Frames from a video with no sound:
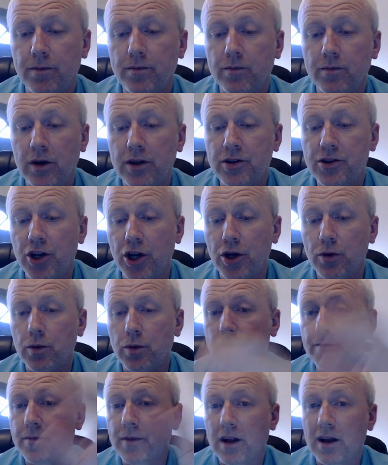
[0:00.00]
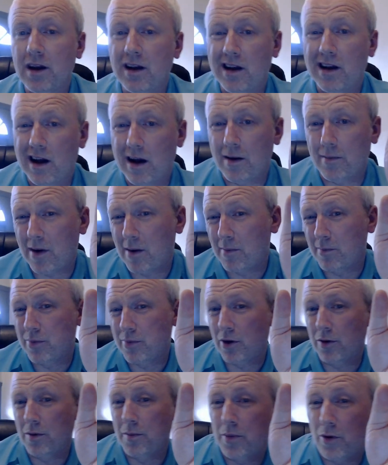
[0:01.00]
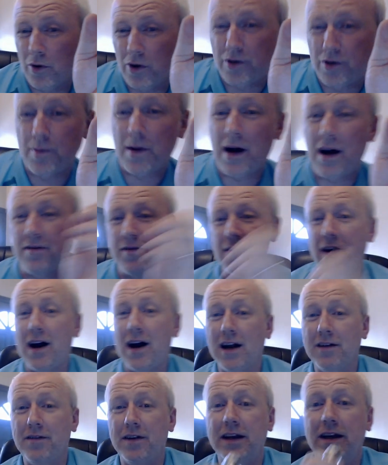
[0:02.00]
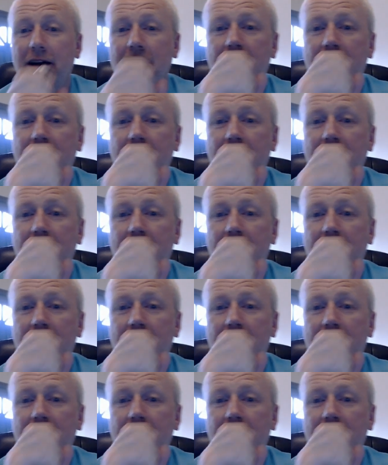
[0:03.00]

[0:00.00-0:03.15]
With two, I'm probably pushing about 5 here.